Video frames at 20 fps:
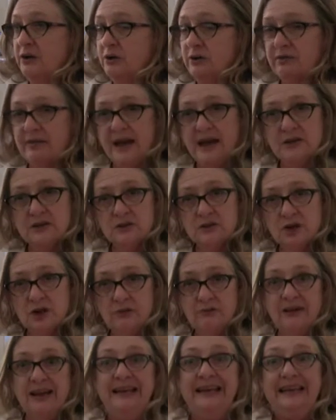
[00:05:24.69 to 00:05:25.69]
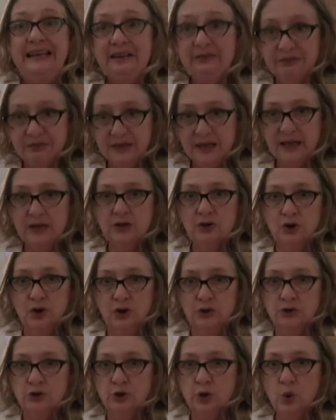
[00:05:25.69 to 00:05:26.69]
or a $1,000 fine if they had
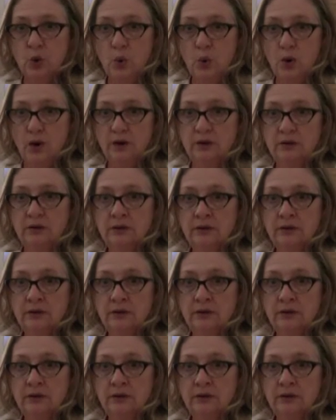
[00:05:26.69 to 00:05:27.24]
gone to court,